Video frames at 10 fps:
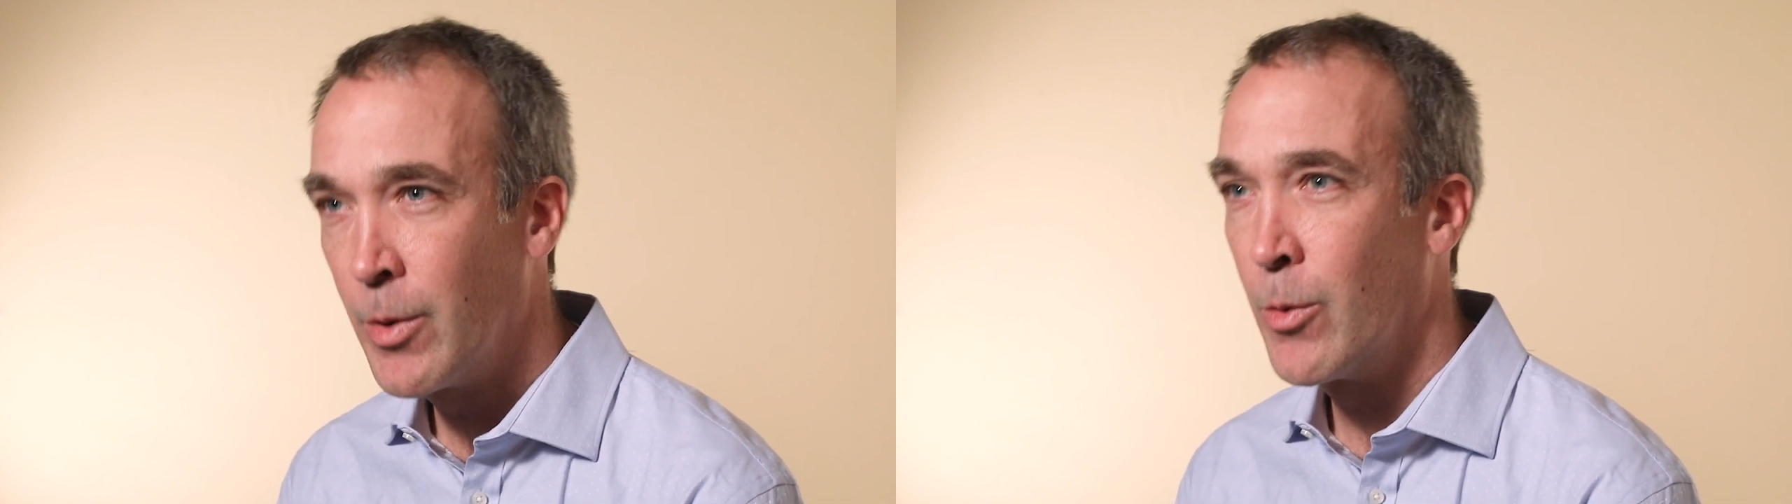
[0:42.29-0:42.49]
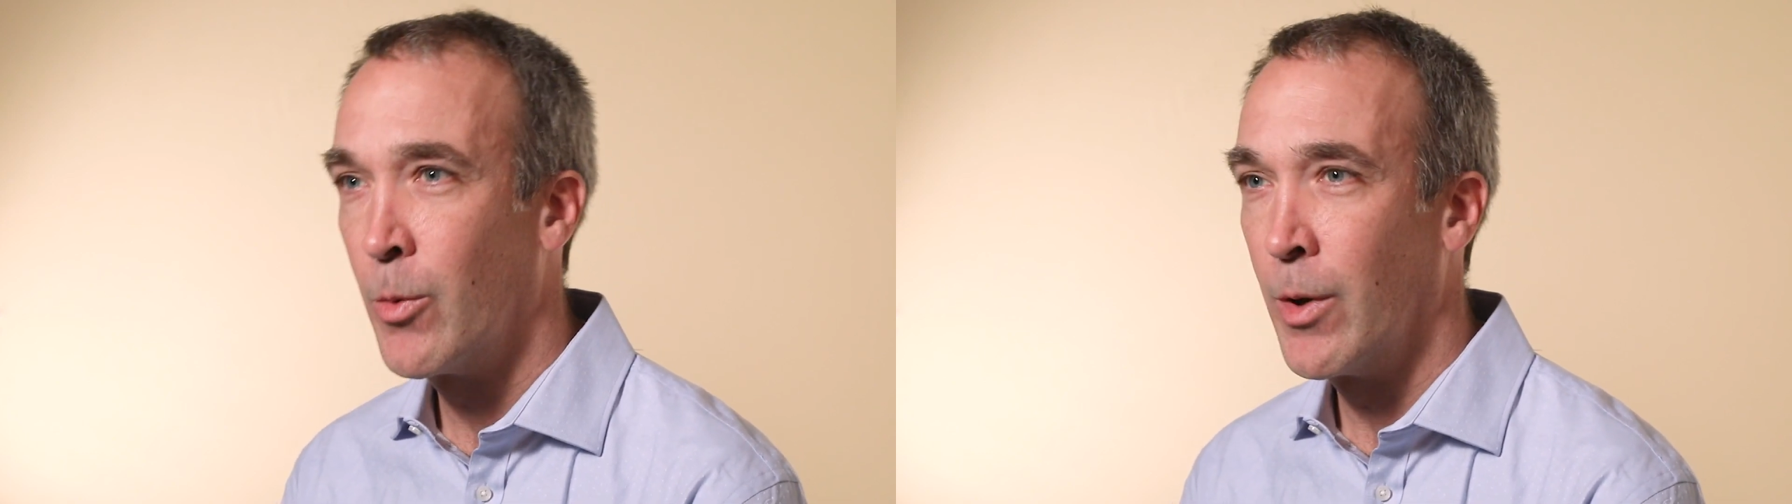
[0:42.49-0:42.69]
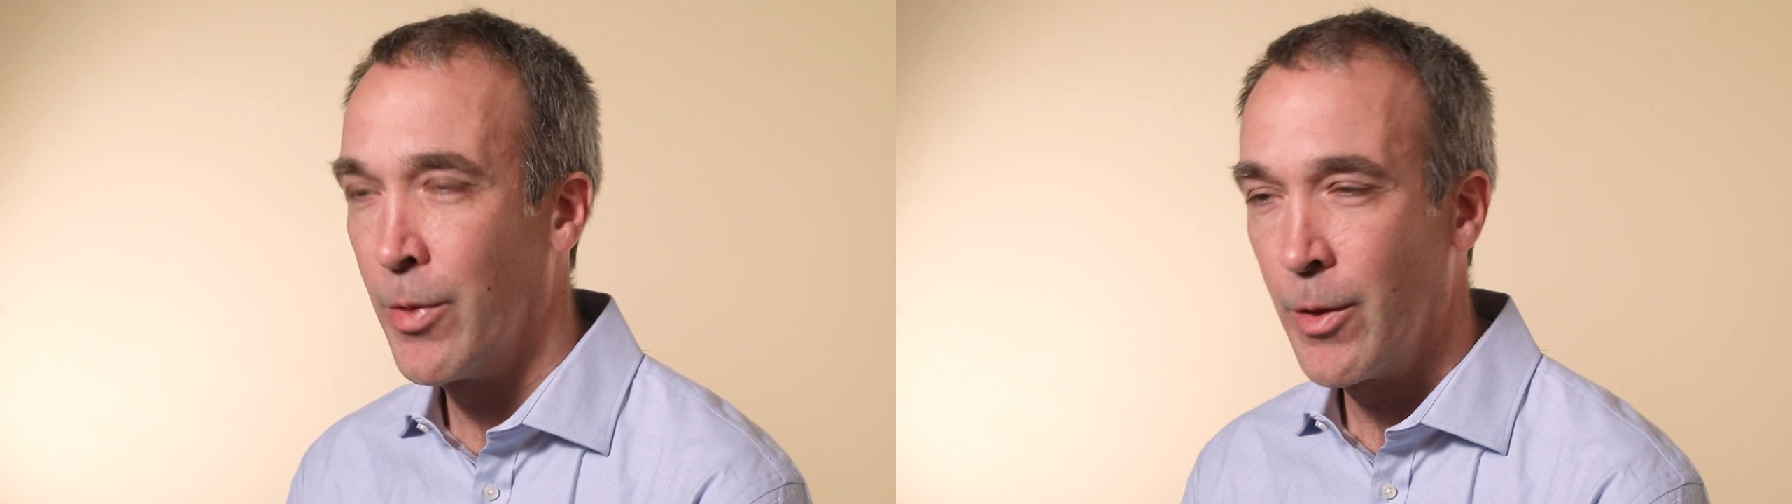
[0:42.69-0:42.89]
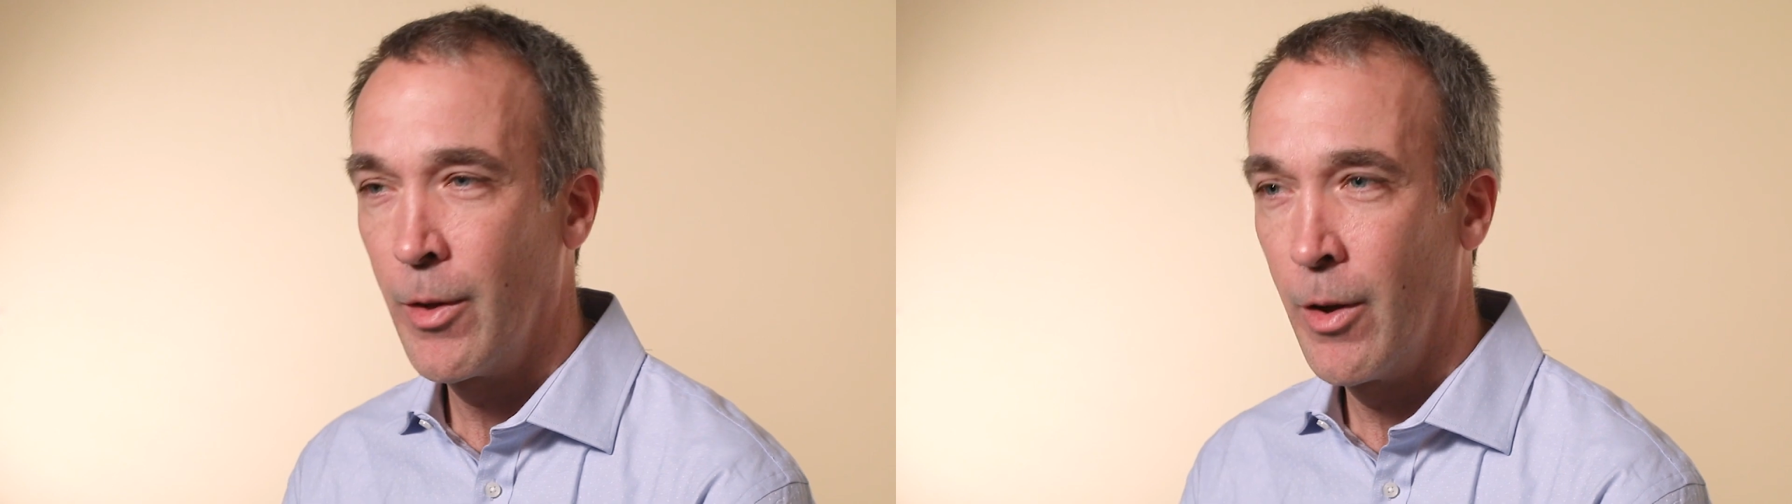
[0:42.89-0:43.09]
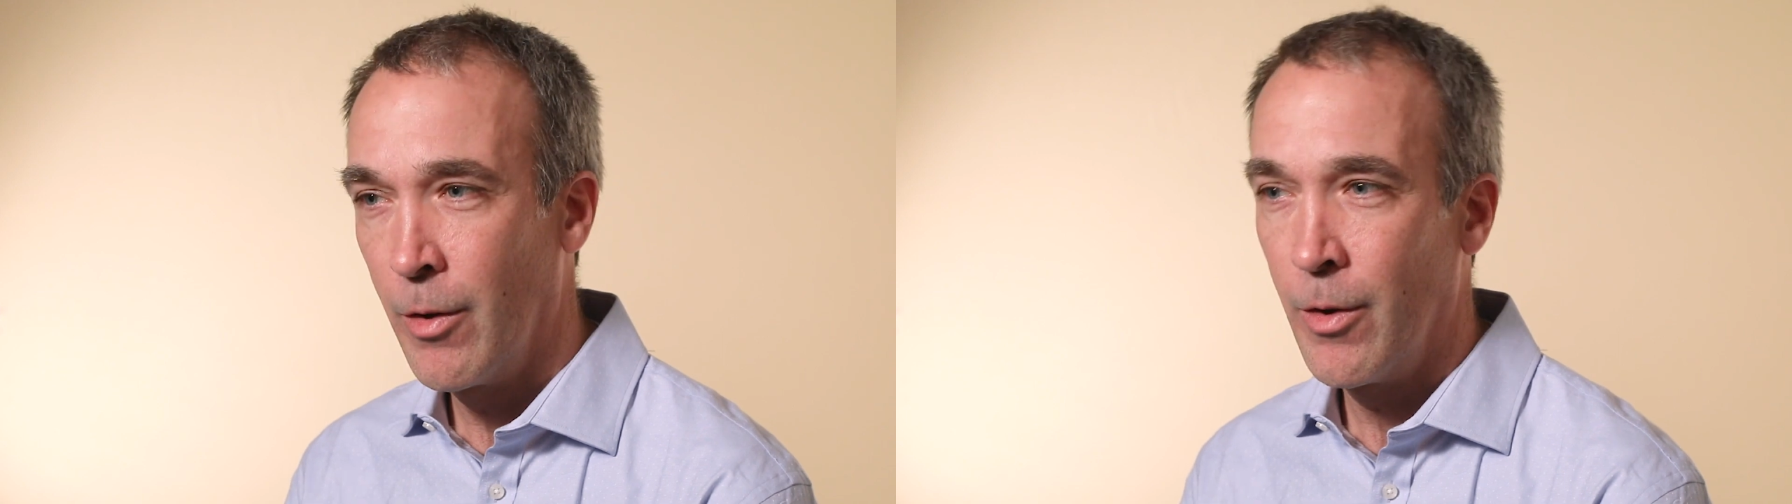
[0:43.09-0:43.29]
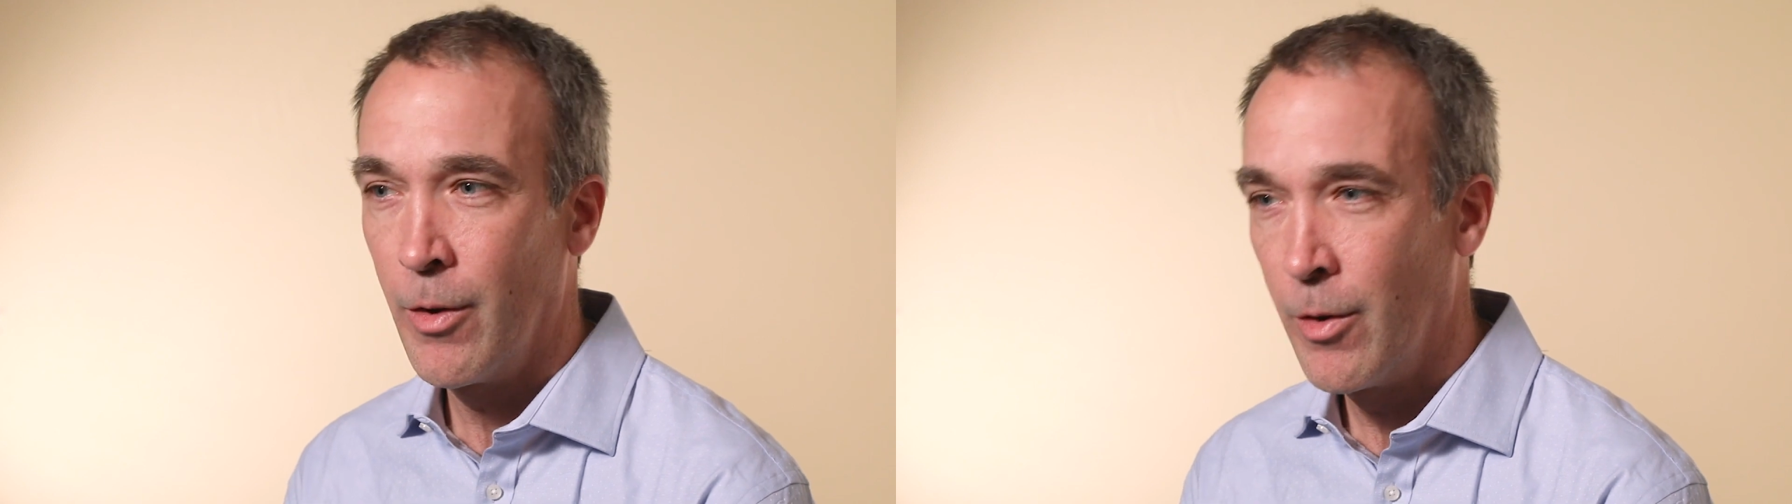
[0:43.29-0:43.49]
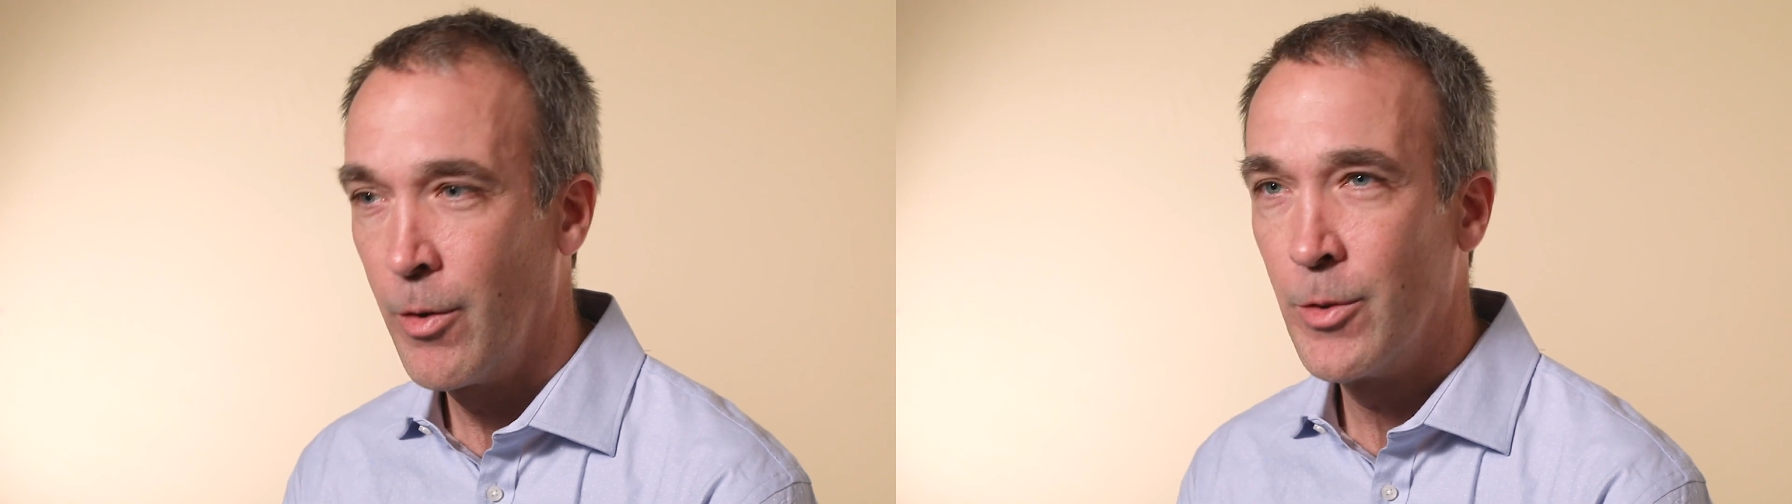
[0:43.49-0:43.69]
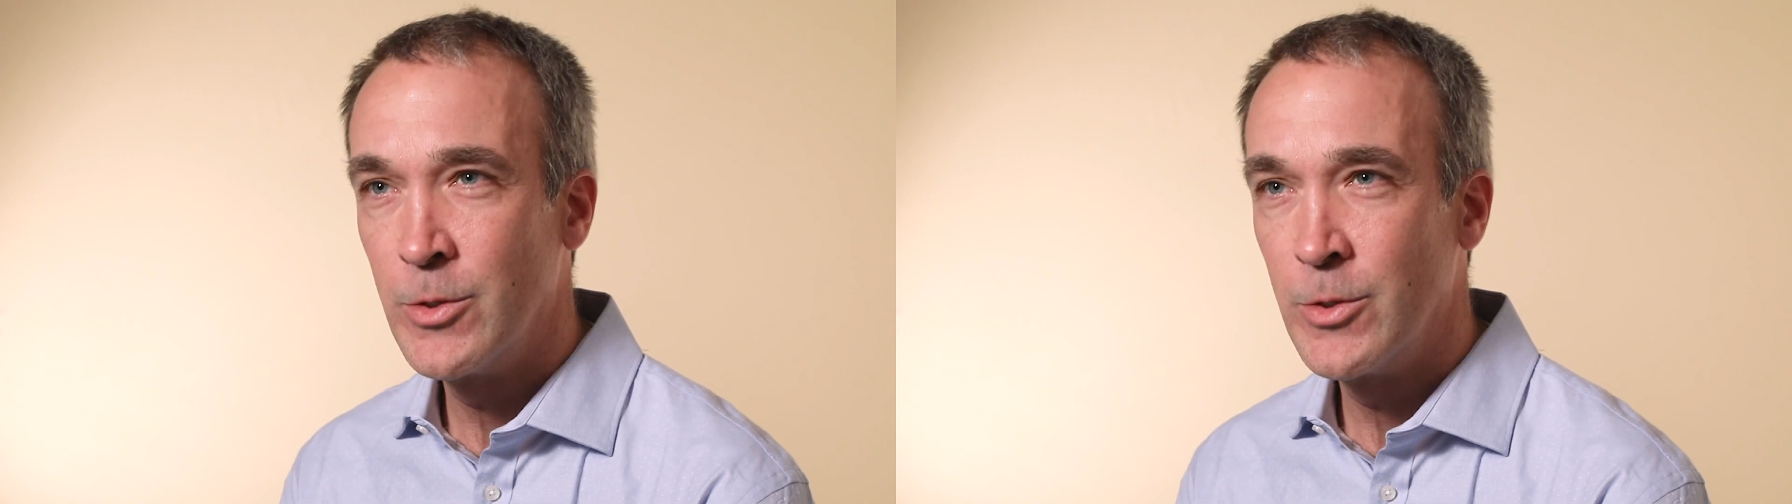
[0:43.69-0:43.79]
with a